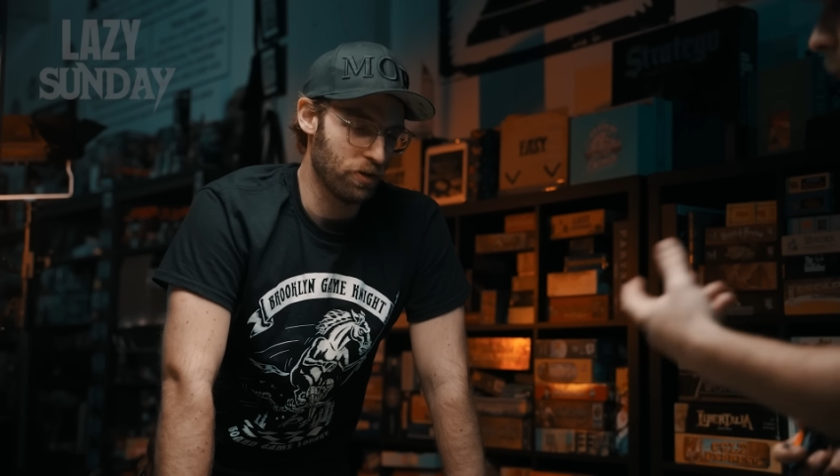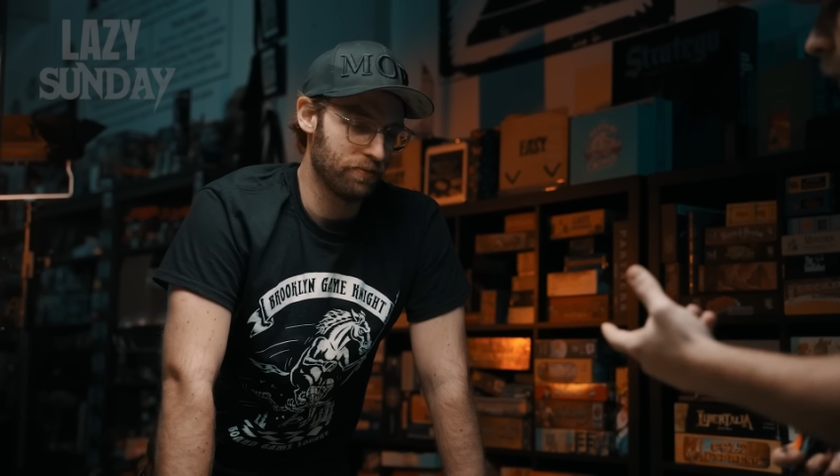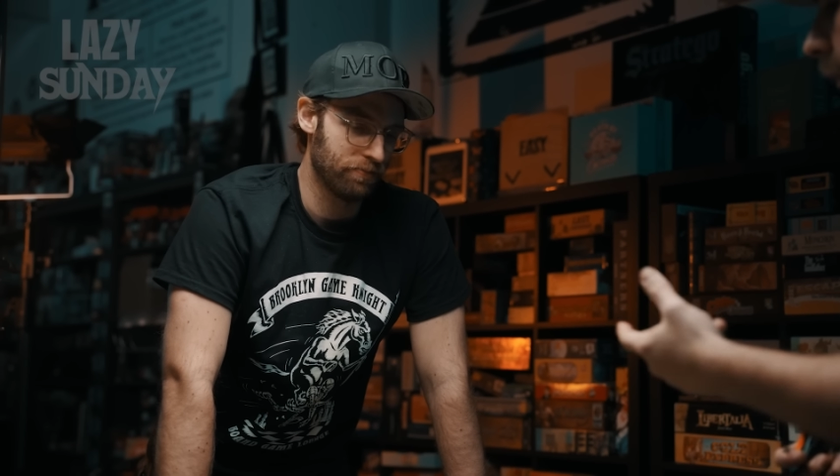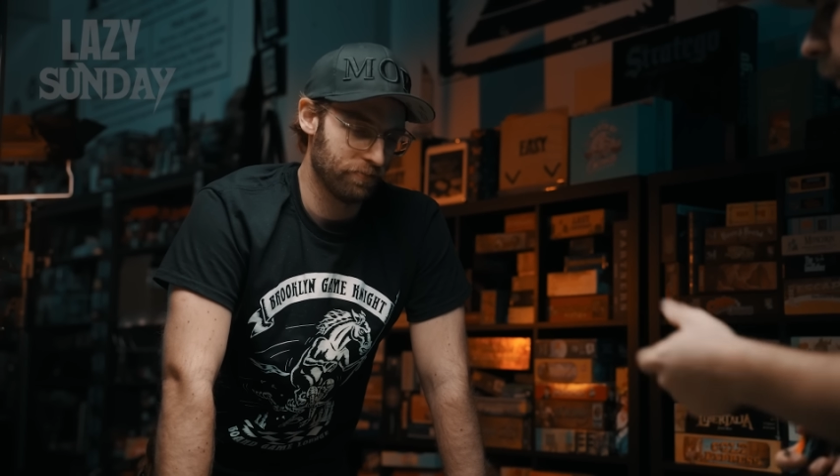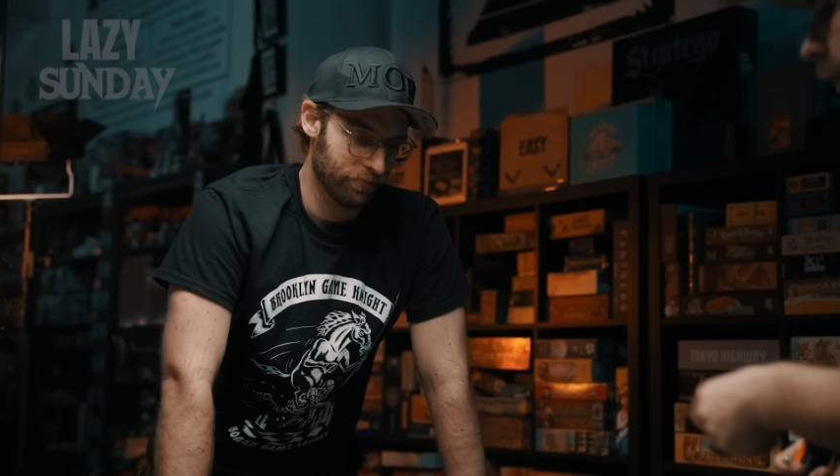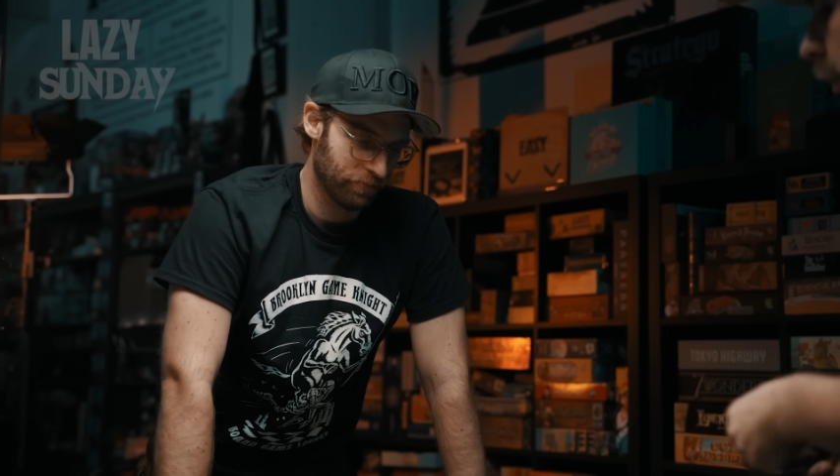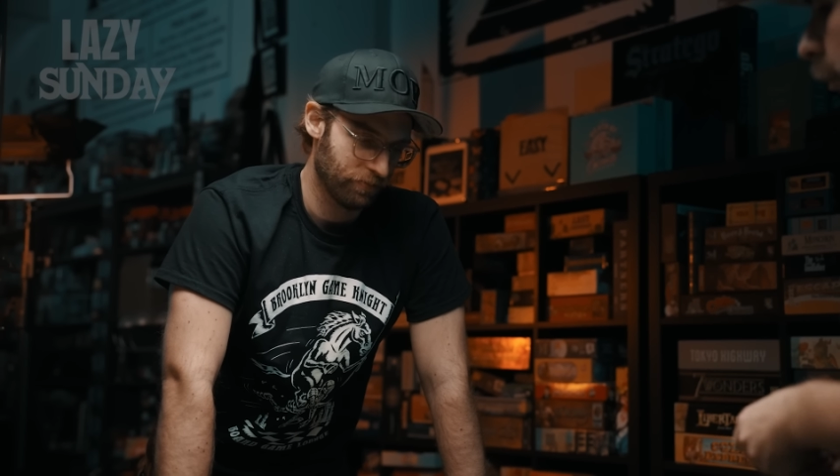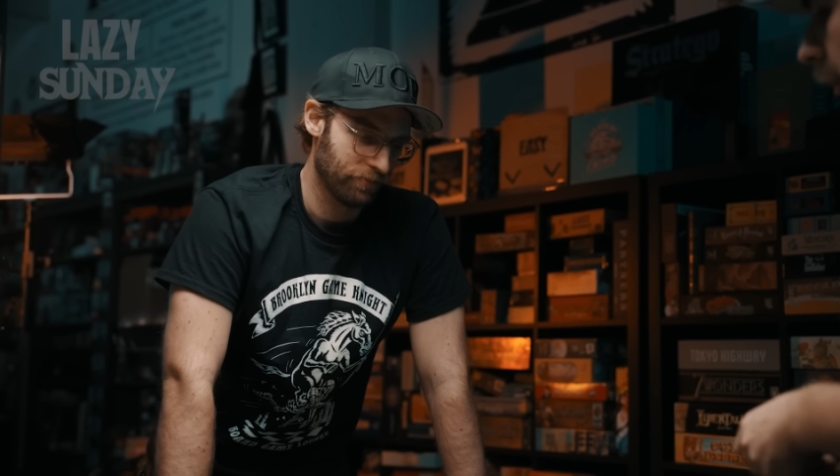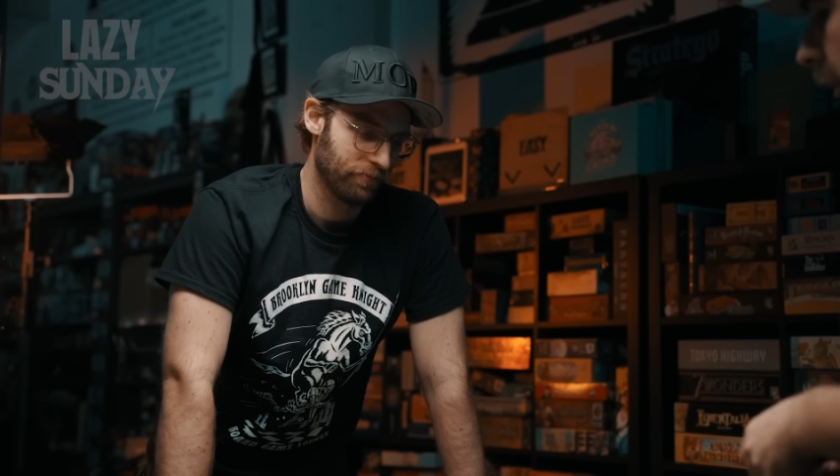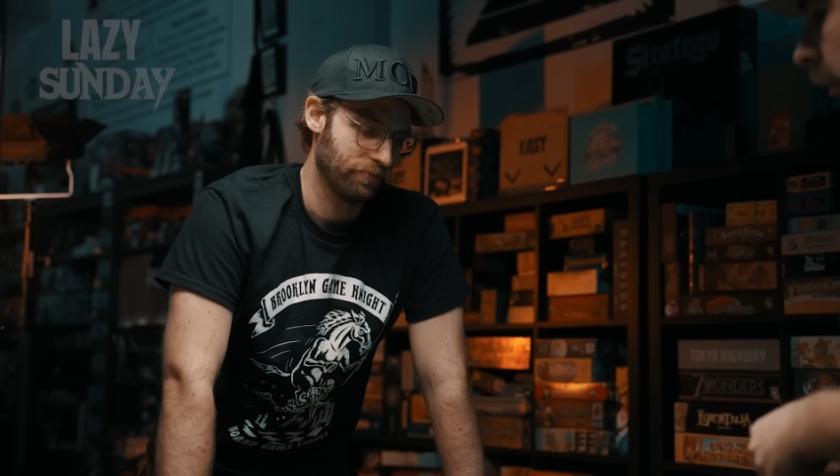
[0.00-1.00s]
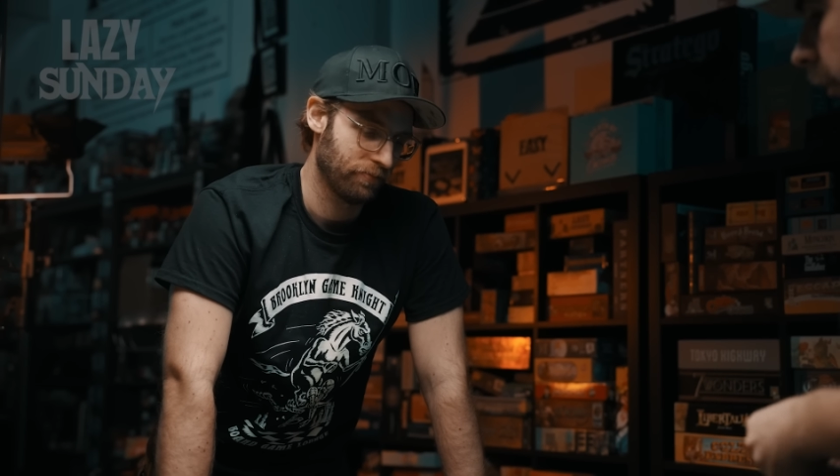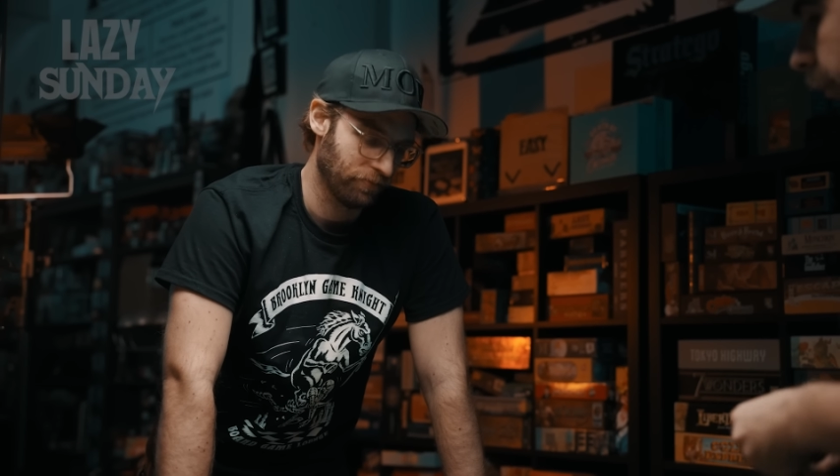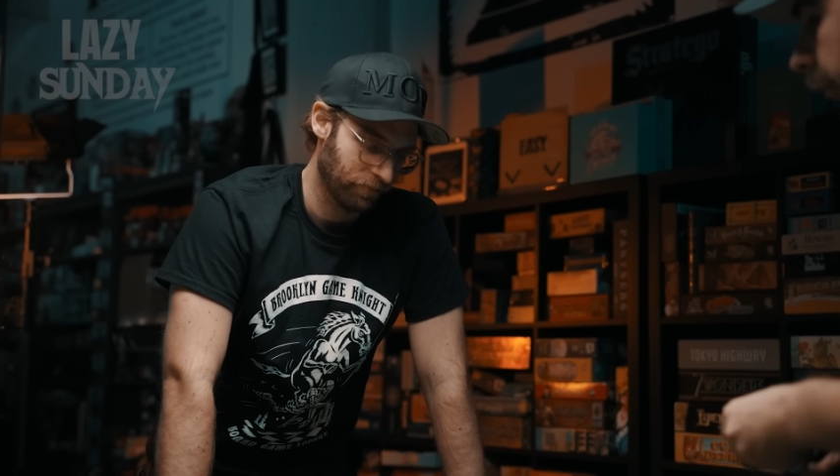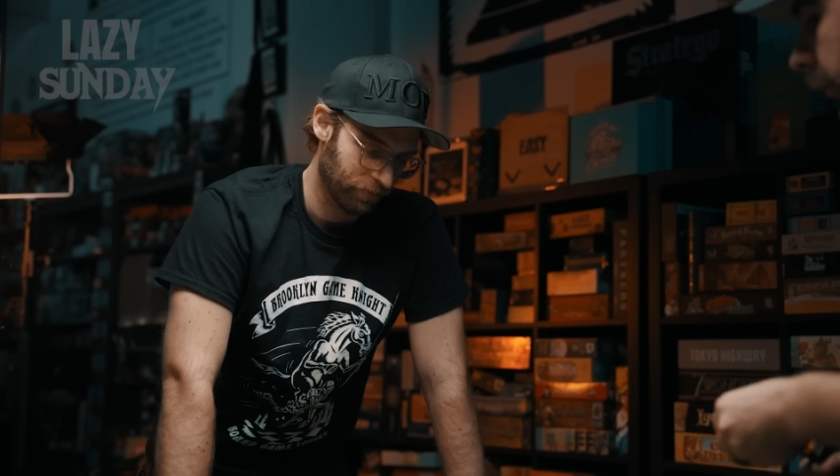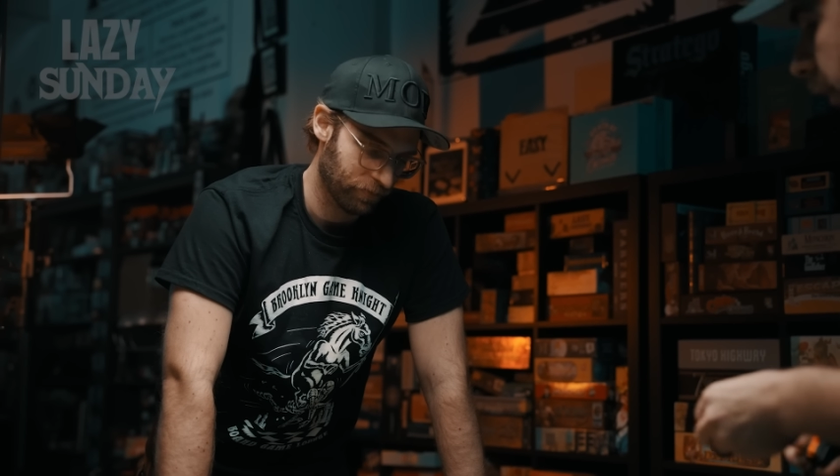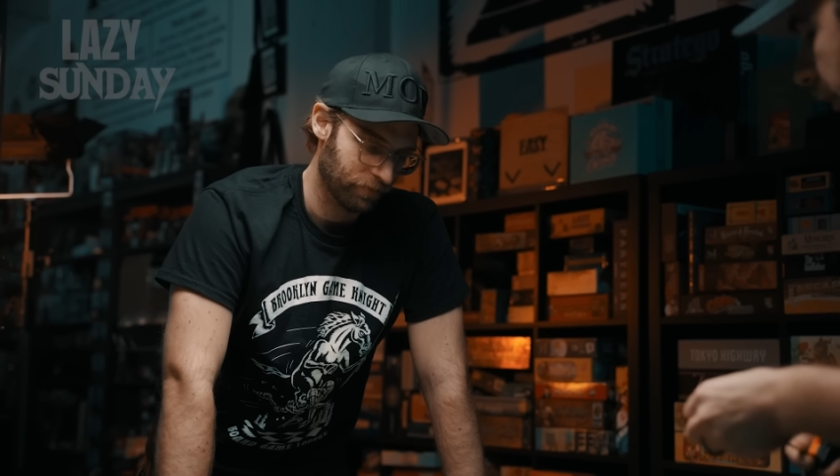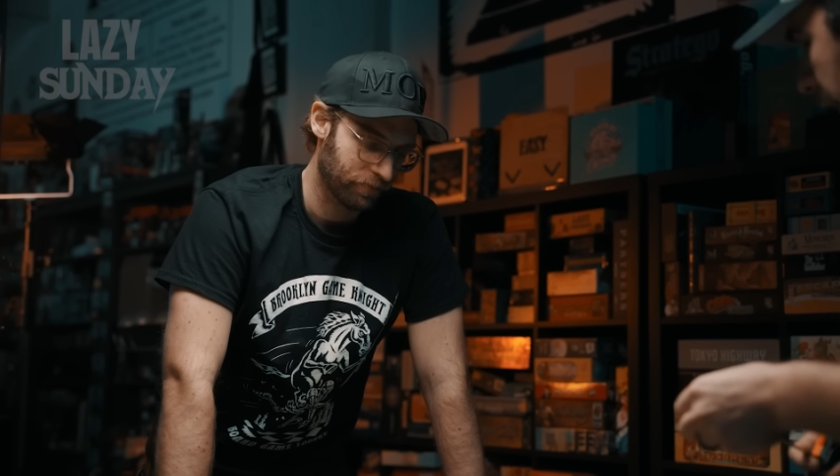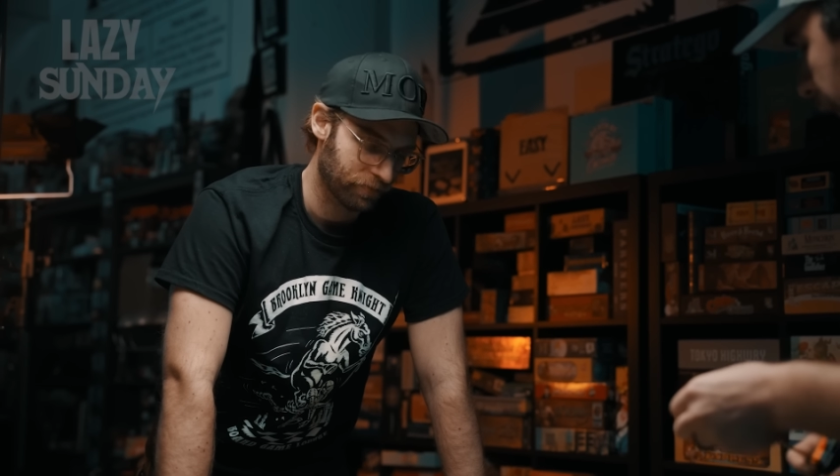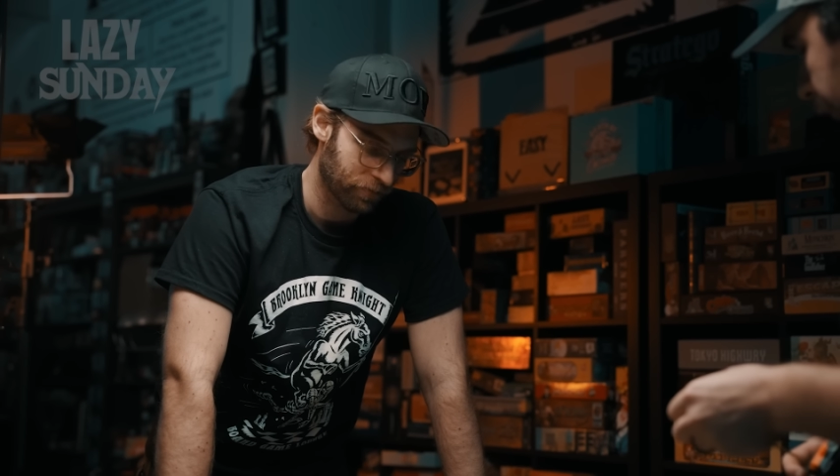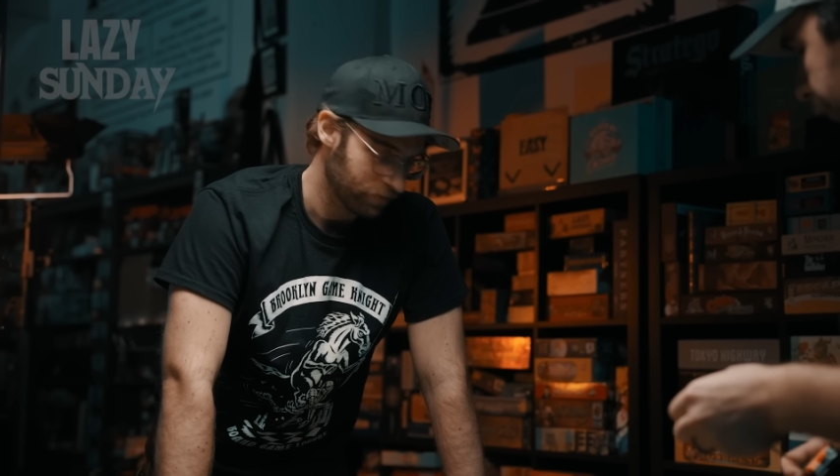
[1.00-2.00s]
Where normally you roll to do that.